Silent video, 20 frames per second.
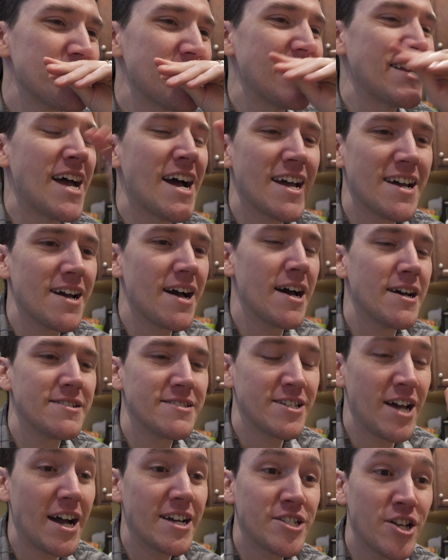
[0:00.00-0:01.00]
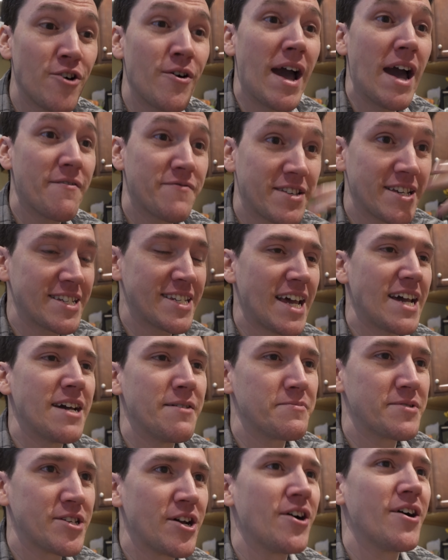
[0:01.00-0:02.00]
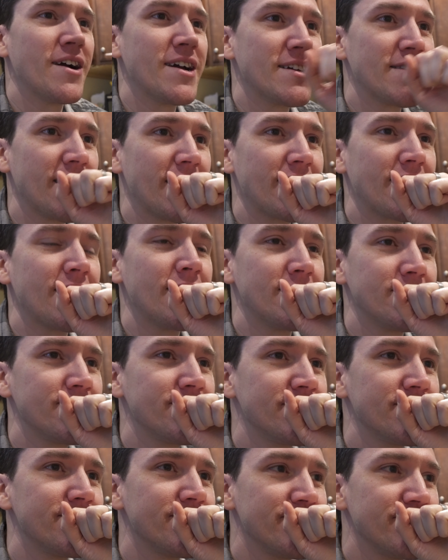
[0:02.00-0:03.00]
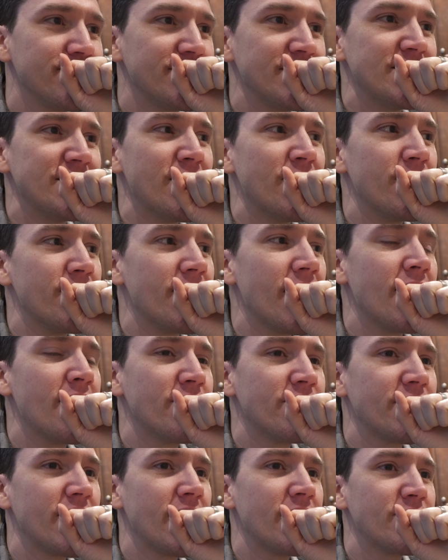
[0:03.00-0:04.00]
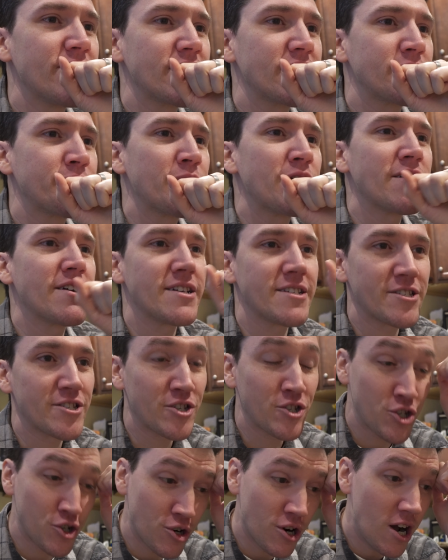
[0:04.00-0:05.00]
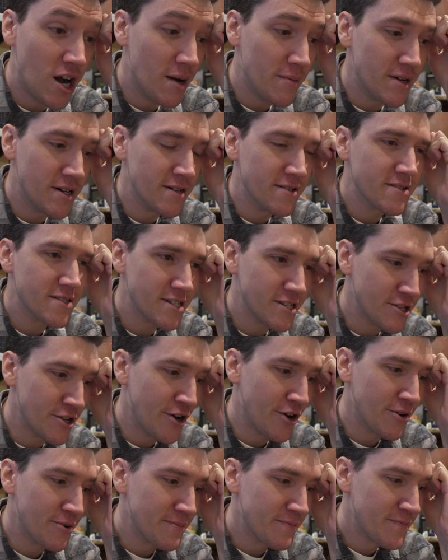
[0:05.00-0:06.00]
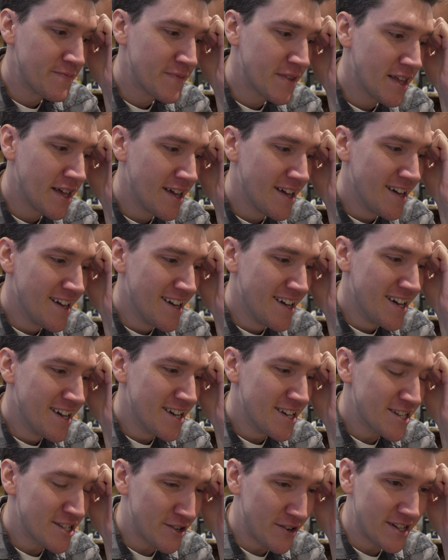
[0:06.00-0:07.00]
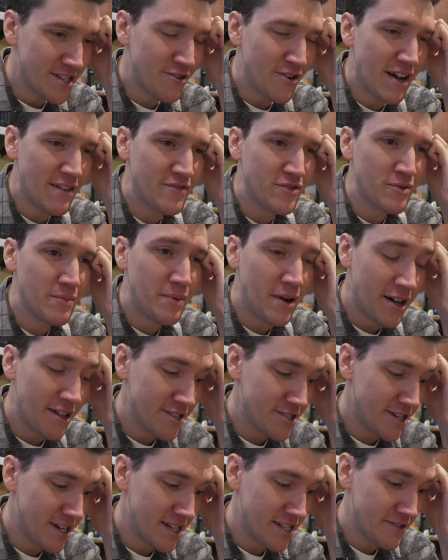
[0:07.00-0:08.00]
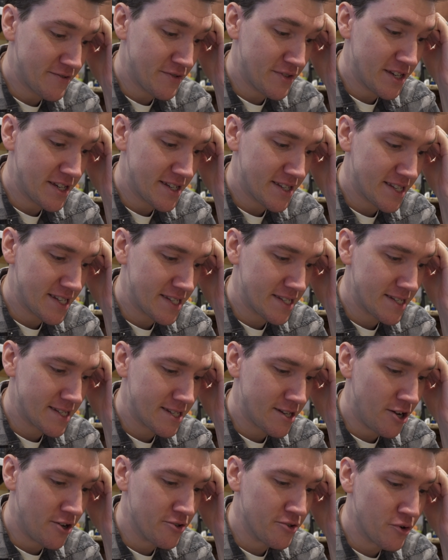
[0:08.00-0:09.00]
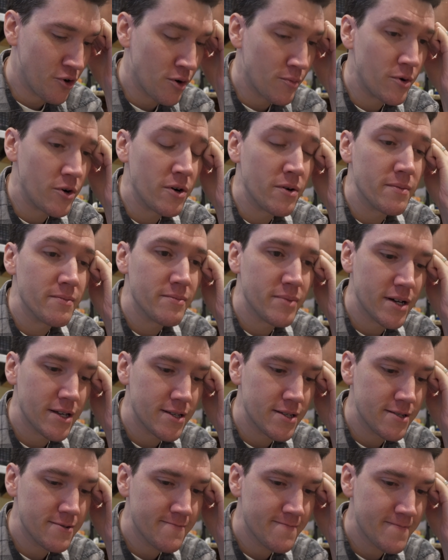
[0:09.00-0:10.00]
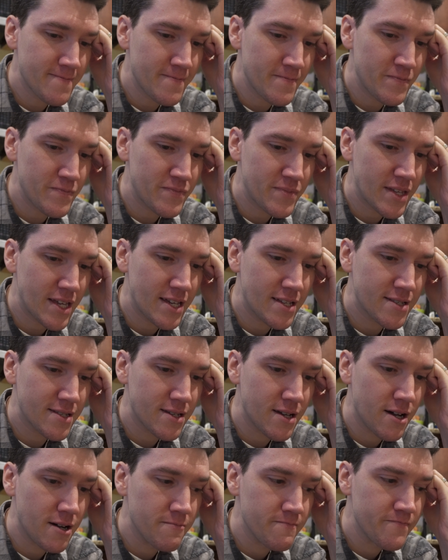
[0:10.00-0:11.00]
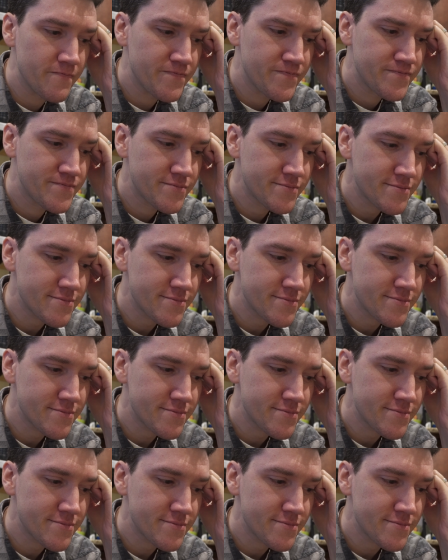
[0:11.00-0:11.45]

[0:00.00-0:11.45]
and I, I, I don't have to say I'm sorry. Like I, you know, I've I've experienced trauma, you know, so I don't have to apologize for this. This is all normal, but it's um,